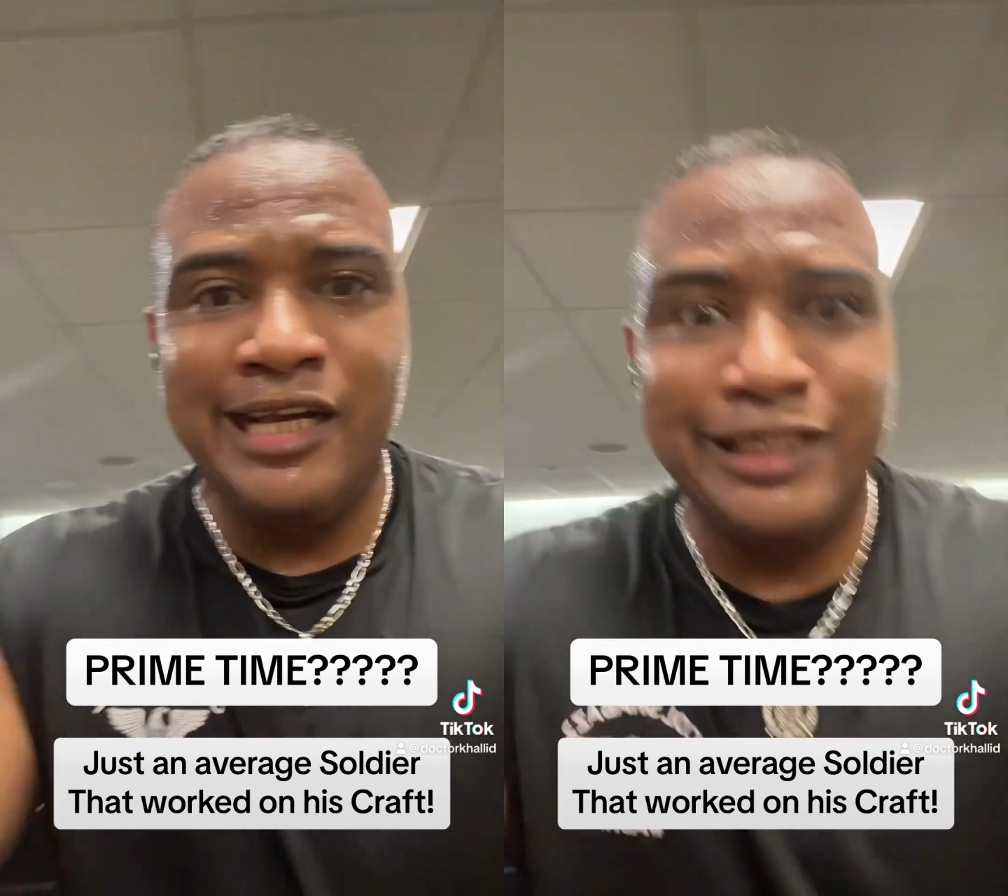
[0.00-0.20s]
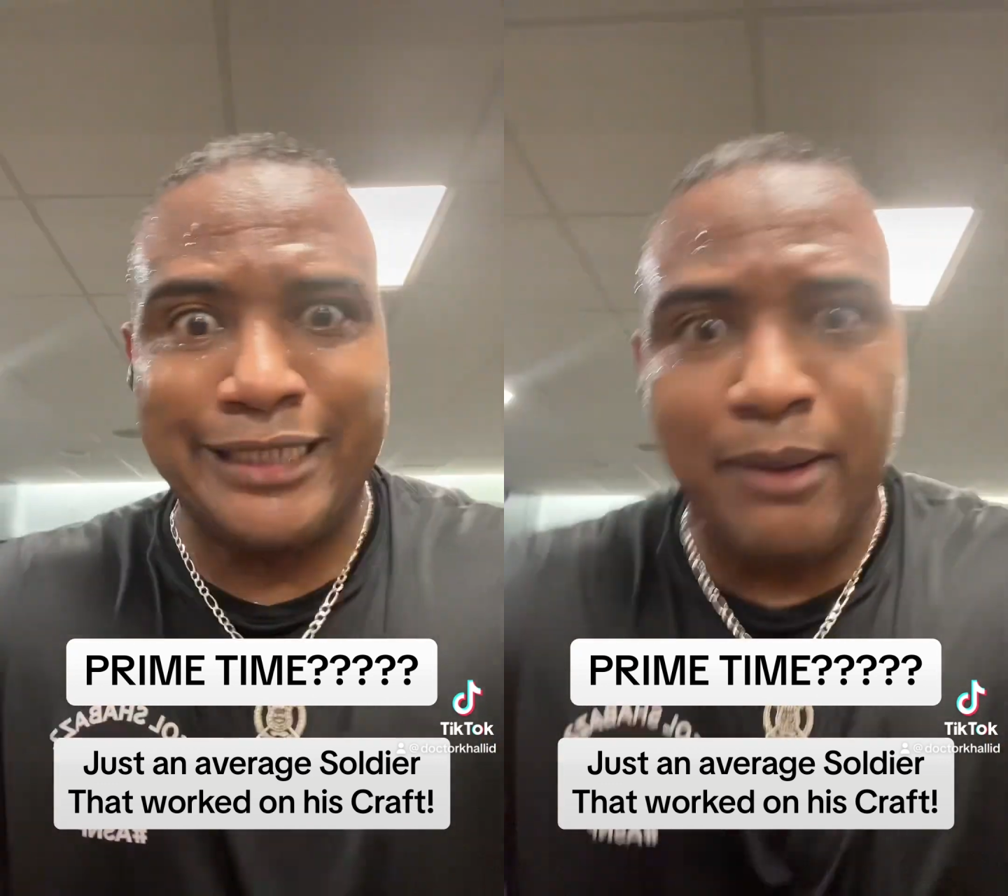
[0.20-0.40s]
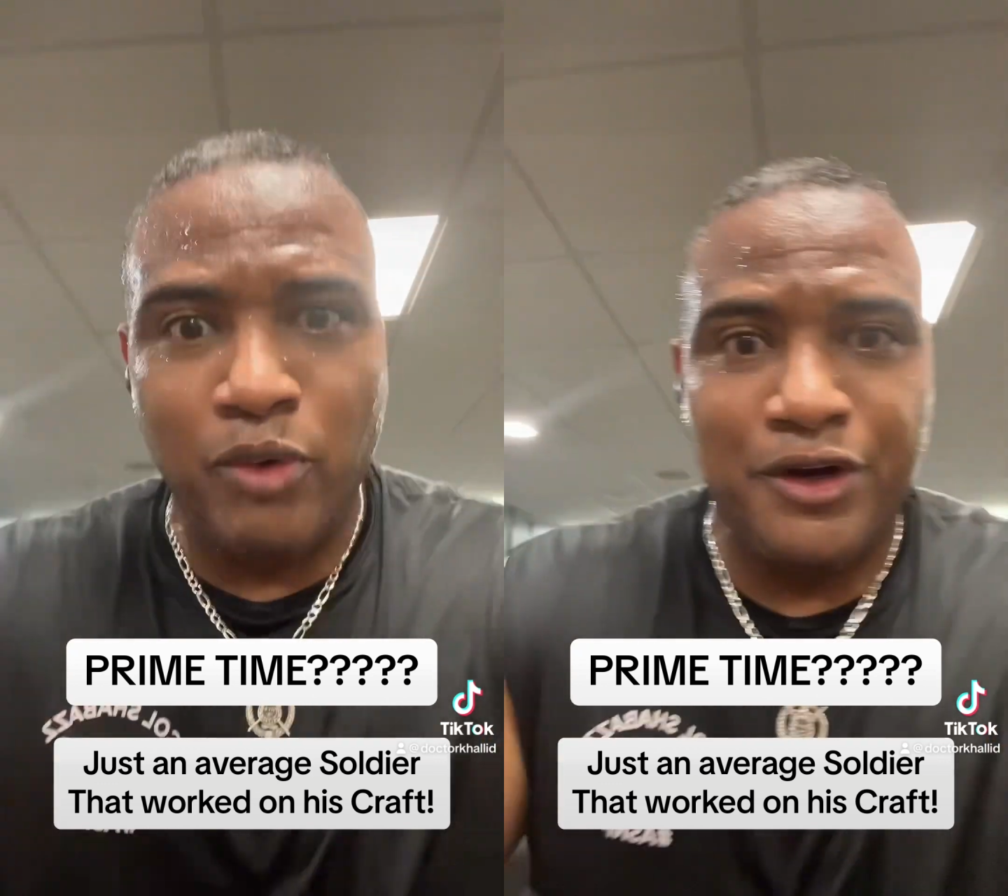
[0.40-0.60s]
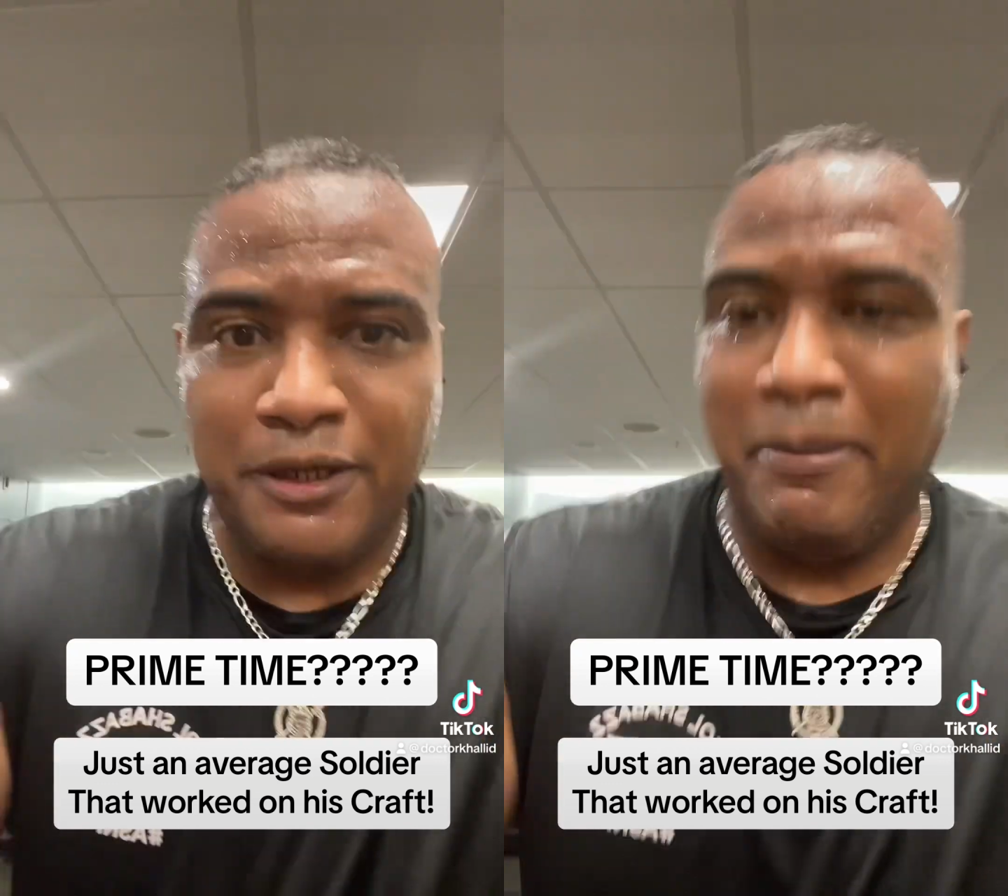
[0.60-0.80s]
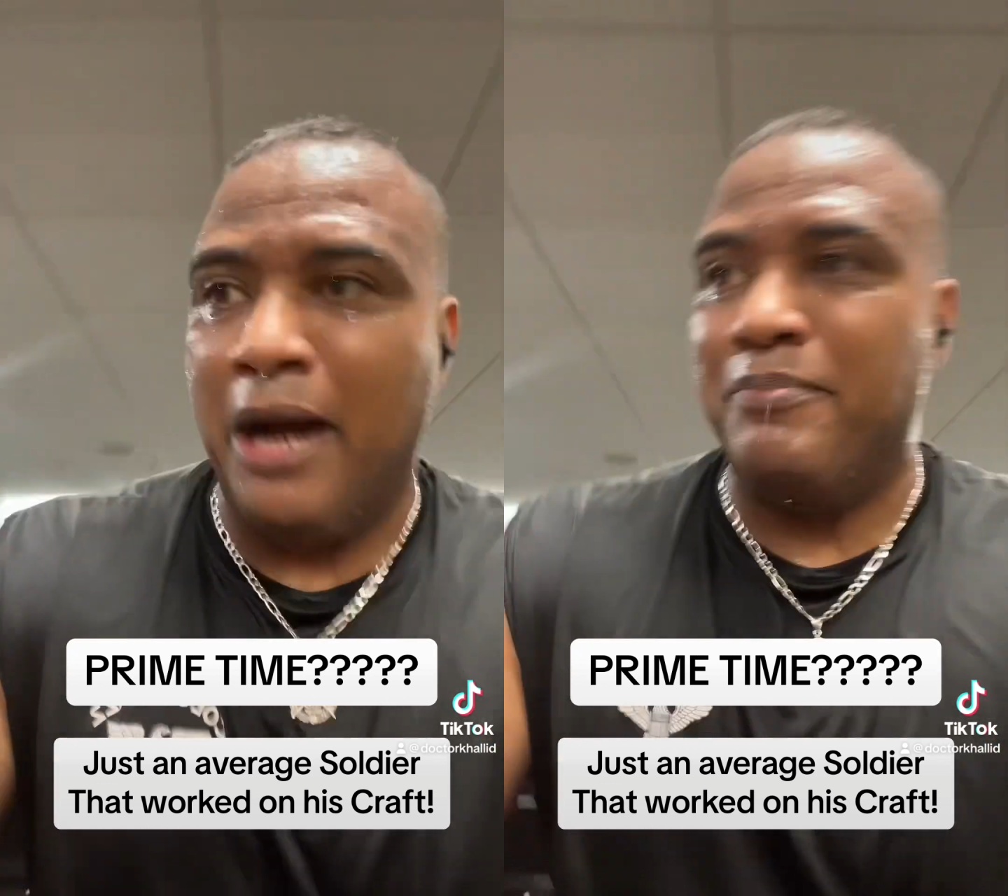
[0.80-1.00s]
Stop worrying
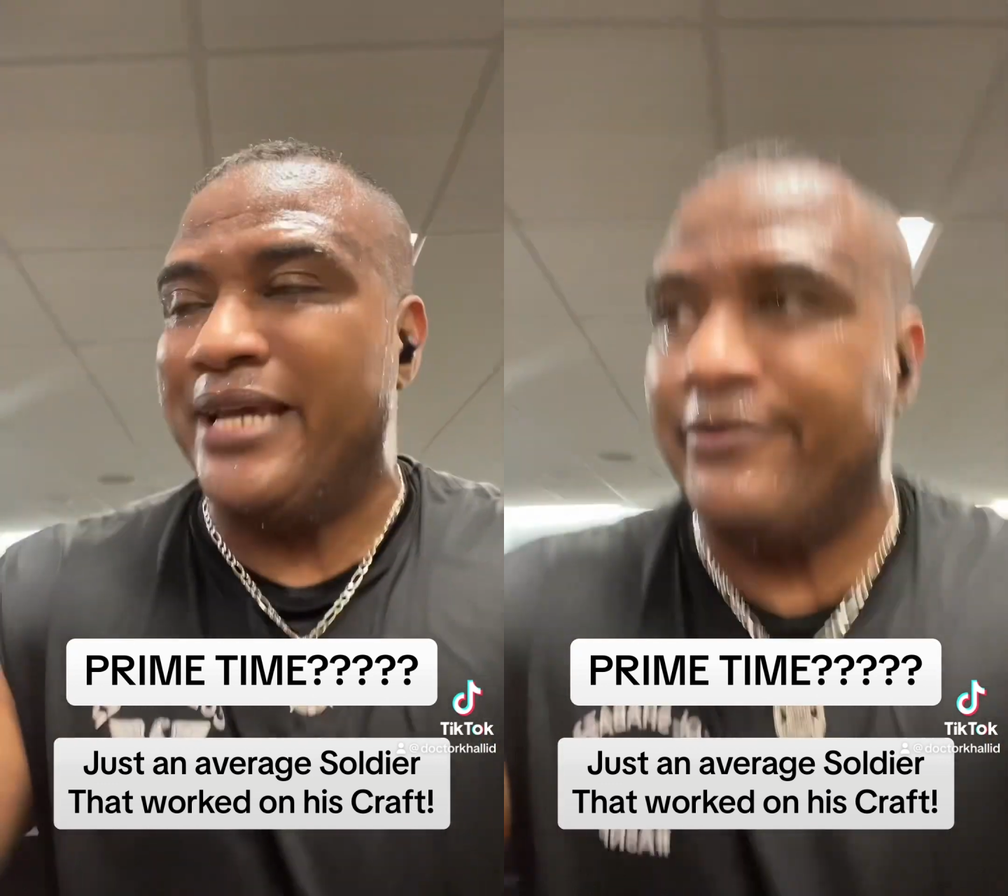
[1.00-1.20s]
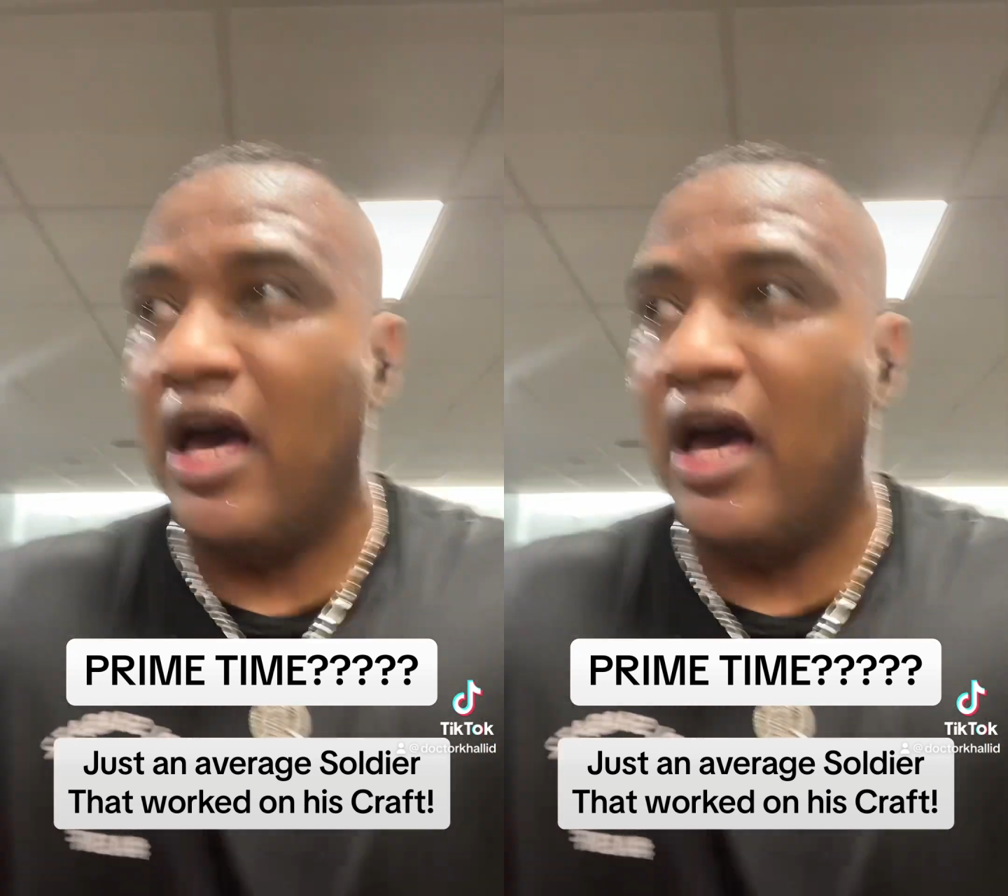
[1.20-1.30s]
about being